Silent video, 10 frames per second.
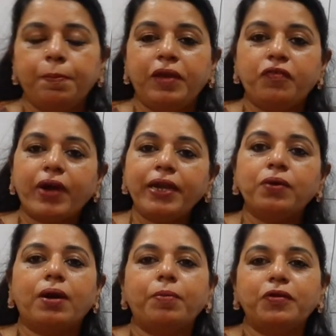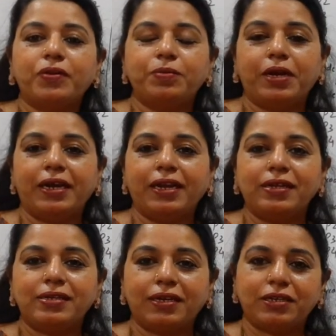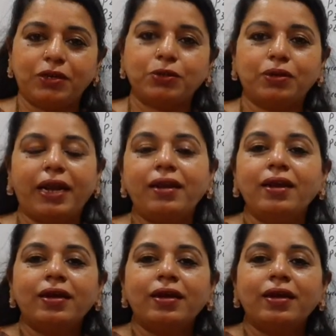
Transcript: P5 to come out from the critical section so that